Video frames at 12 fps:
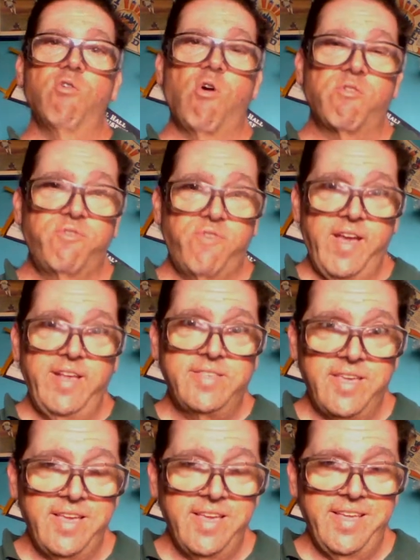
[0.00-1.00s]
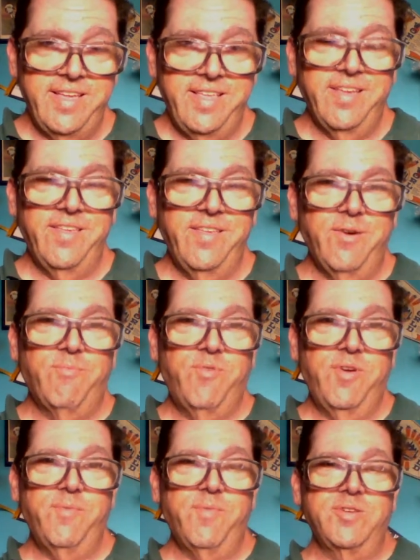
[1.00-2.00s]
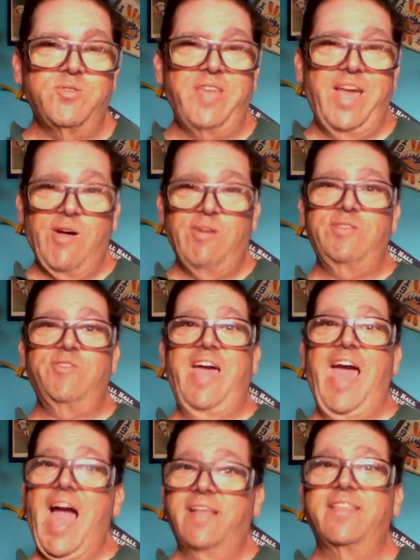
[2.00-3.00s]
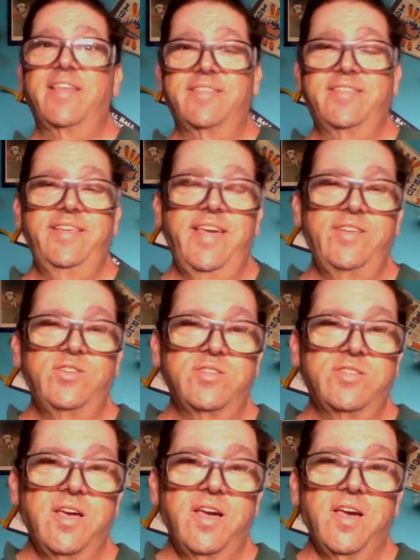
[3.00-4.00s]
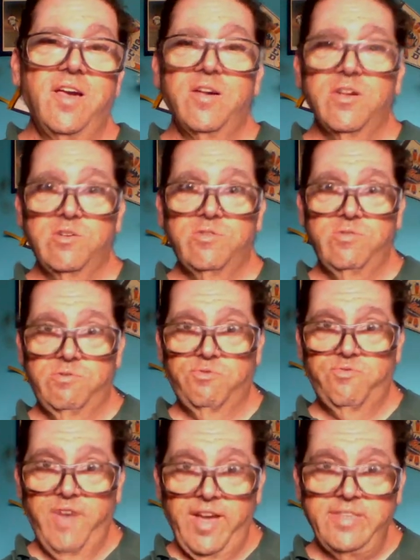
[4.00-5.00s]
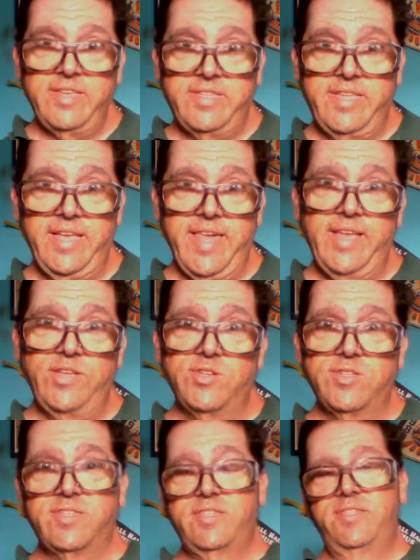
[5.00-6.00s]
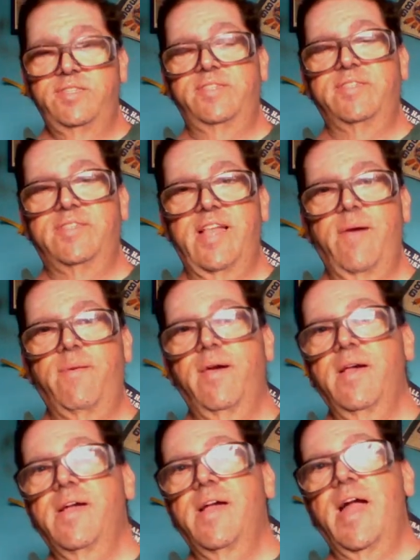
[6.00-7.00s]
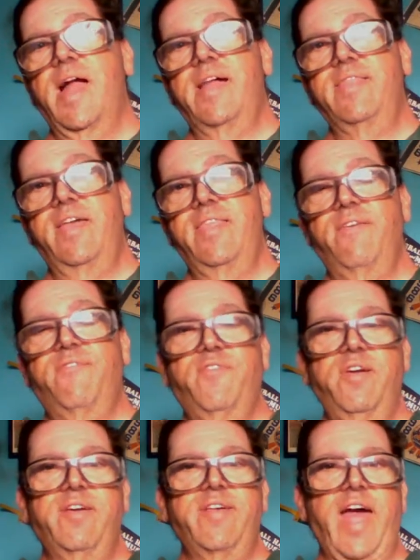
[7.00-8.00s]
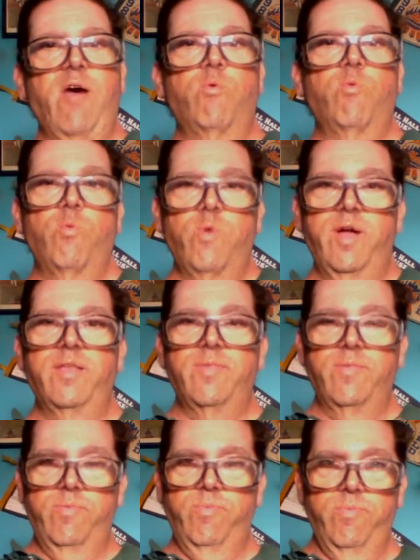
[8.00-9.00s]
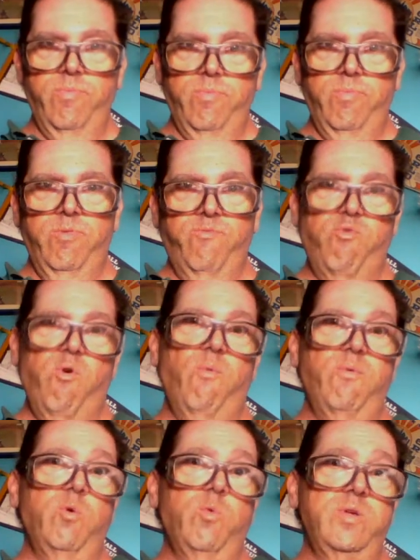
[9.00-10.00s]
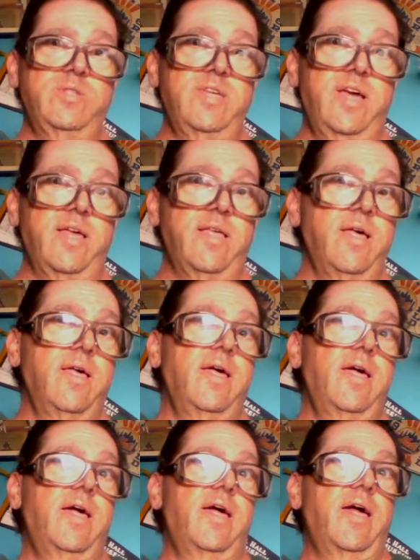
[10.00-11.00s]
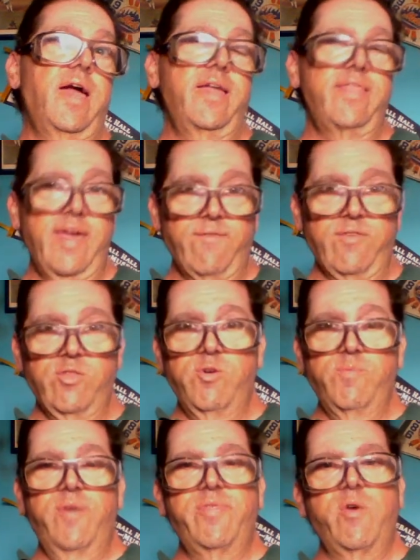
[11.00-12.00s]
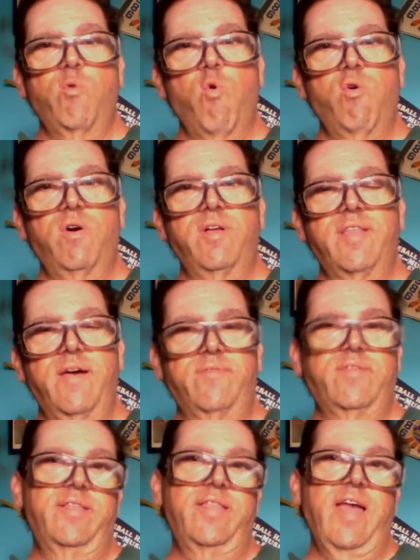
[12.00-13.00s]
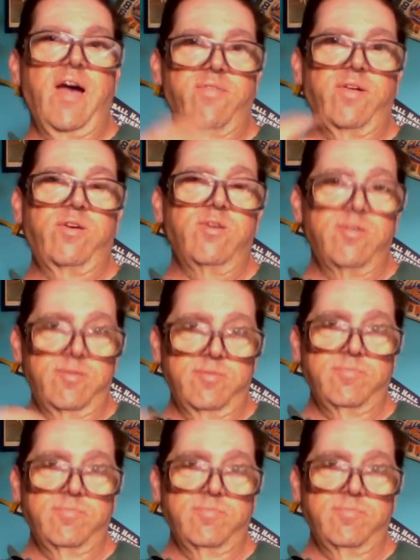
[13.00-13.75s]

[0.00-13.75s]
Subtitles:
go crazy, pretty much, and they start acting like teenagers, crazy teenagers in this lab, and then they figure out where the formula was in, and they have a little bit of the water left, and now they could